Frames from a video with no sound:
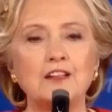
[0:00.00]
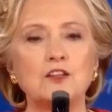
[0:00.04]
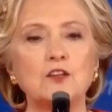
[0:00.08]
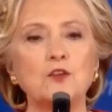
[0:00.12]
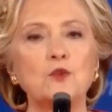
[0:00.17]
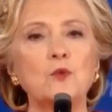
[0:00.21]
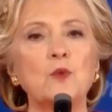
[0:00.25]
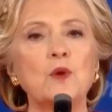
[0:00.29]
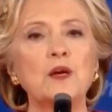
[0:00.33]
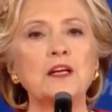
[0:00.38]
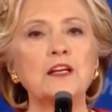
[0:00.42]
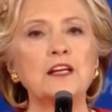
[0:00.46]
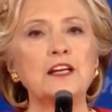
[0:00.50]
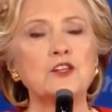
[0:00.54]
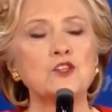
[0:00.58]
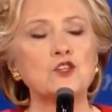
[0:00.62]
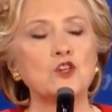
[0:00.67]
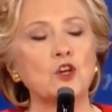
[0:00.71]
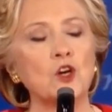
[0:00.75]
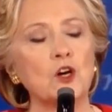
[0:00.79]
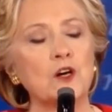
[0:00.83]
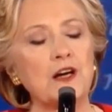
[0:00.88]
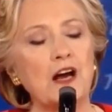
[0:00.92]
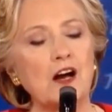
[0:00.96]
to
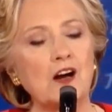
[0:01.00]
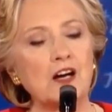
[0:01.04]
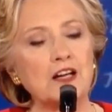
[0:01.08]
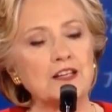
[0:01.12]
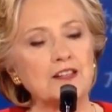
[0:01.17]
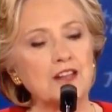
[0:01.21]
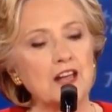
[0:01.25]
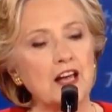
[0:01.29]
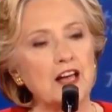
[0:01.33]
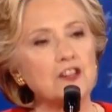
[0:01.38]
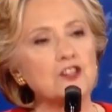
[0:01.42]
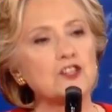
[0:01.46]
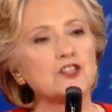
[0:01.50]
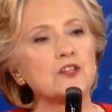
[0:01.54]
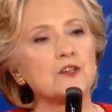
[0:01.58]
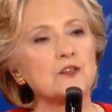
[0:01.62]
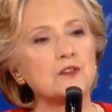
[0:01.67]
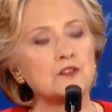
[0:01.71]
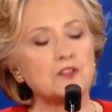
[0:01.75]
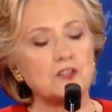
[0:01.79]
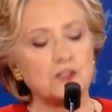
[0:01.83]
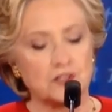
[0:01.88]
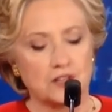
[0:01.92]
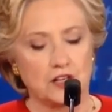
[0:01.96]
really turn our
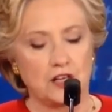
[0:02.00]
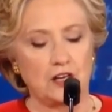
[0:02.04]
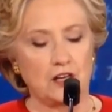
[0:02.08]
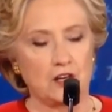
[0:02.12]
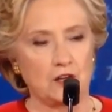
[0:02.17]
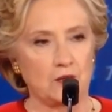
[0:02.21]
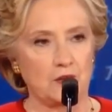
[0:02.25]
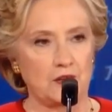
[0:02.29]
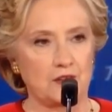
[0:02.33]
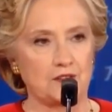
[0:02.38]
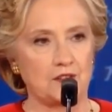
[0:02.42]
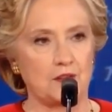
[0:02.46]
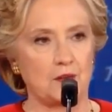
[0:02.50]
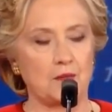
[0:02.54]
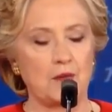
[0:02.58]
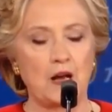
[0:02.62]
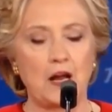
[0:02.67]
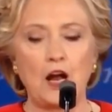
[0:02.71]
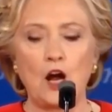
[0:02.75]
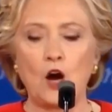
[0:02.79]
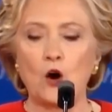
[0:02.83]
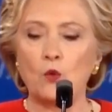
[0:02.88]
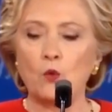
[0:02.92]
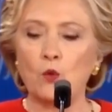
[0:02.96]
attention to
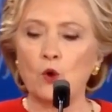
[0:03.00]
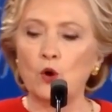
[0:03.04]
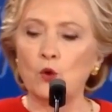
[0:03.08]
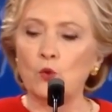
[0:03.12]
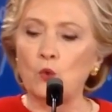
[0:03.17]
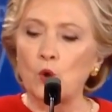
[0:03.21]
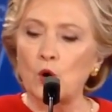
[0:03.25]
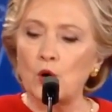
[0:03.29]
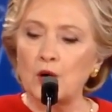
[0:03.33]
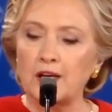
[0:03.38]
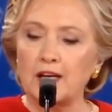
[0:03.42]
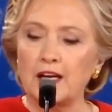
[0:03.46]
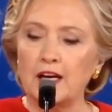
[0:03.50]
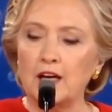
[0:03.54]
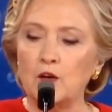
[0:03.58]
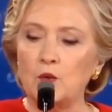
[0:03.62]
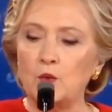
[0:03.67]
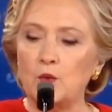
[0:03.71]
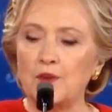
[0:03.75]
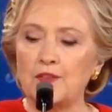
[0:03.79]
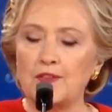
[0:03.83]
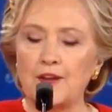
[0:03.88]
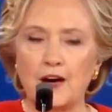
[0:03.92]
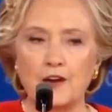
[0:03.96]
terrorism. We're
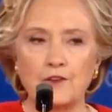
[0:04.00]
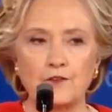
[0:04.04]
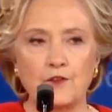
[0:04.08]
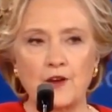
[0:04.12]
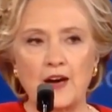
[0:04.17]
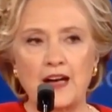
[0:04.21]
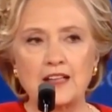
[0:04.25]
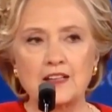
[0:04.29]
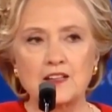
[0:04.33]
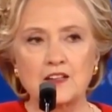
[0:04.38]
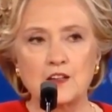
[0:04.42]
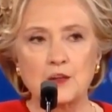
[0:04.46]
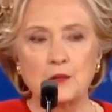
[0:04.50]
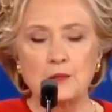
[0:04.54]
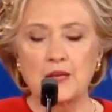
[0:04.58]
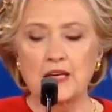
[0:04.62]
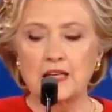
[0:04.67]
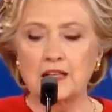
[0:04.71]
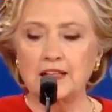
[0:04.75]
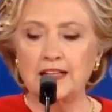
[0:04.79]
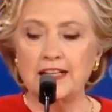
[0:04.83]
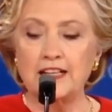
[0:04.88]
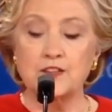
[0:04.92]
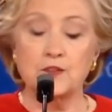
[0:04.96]
working with our friends in the
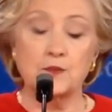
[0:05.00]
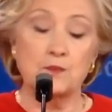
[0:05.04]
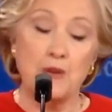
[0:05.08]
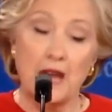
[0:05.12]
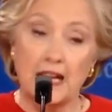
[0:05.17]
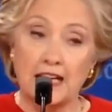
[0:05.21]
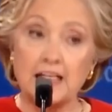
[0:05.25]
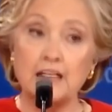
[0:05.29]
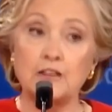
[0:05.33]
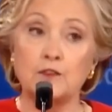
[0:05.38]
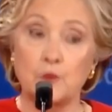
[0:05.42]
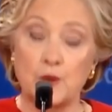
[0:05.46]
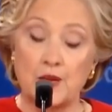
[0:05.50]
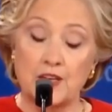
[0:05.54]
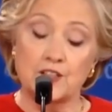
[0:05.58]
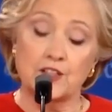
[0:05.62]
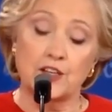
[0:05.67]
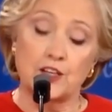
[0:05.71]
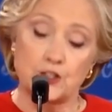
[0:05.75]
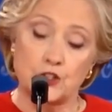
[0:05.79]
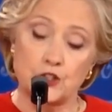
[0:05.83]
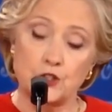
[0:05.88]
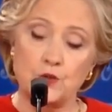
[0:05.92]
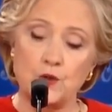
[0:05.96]
Middle East, many of
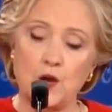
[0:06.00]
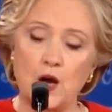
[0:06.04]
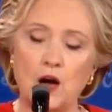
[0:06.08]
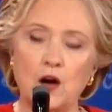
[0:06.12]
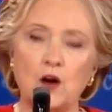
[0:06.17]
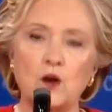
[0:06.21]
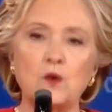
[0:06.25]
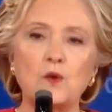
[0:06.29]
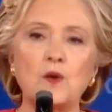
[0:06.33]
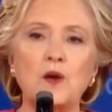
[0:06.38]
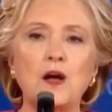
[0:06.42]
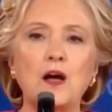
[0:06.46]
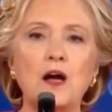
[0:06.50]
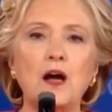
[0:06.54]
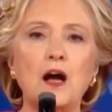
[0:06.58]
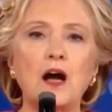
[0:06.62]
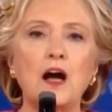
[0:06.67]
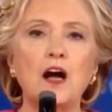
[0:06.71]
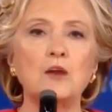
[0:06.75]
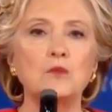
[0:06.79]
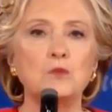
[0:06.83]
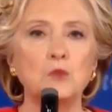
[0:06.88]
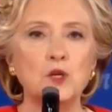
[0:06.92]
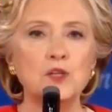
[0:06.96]
which, as you know,
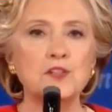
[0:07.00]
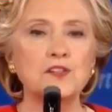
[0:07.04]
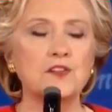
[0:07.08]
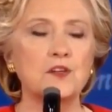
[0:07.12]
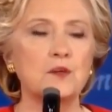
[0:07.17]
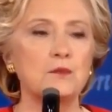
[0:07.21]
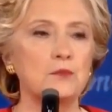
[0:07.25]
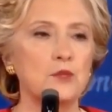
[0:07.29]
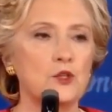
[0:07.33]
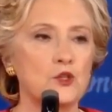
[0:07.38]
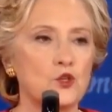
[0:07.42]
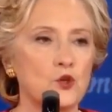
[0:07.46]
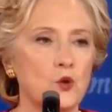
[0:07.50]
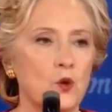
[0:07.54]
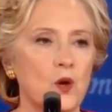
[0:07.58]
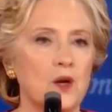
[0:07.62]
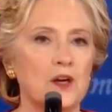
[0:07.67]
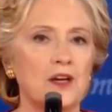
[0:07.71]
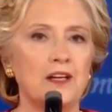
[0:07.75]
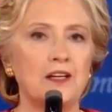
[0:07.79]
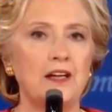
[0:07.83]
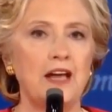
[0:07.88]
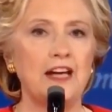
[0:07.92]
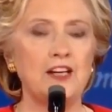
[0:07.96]
are Muslim
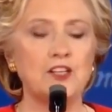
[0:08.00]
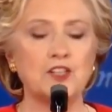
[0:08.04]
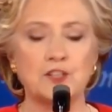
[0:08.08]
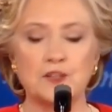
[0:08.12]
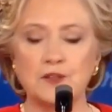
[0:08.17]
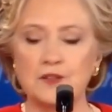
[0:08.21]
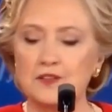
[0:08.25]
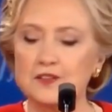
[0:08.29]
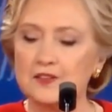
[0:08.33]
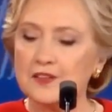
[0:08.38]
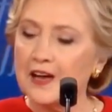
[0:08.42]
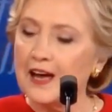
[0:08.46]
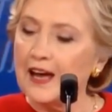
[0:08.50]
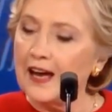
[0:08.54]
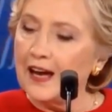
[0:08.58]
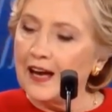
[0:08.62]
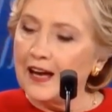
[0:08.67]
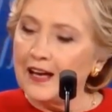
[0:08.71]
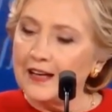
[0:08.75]
majority nations.